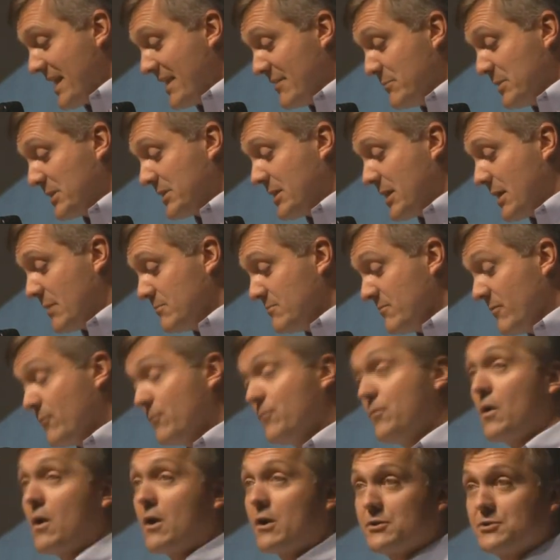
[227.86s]
that have become
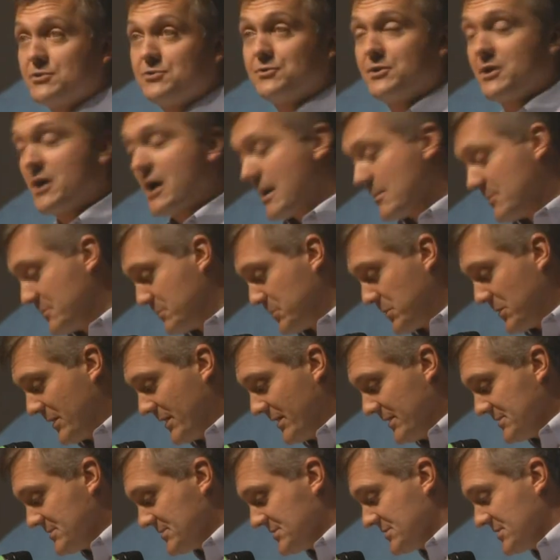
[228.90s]
far too
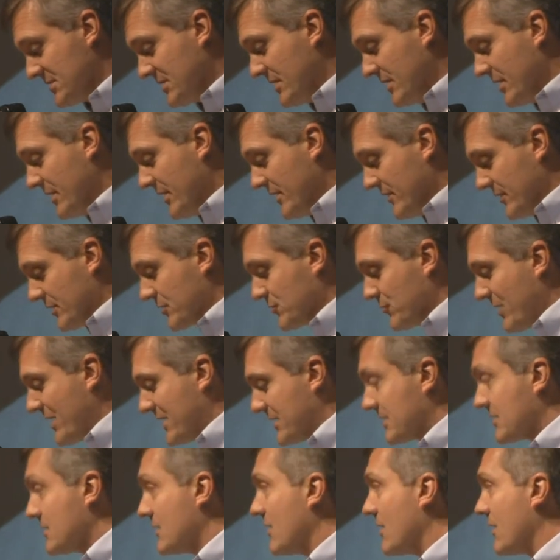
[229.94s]
commonplace in the
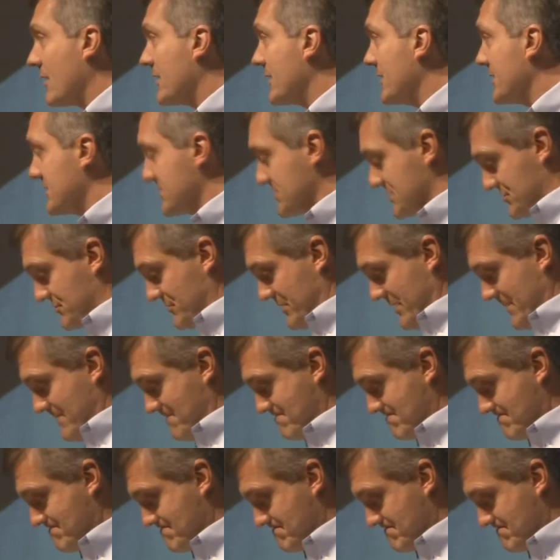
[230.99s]
credit card industry.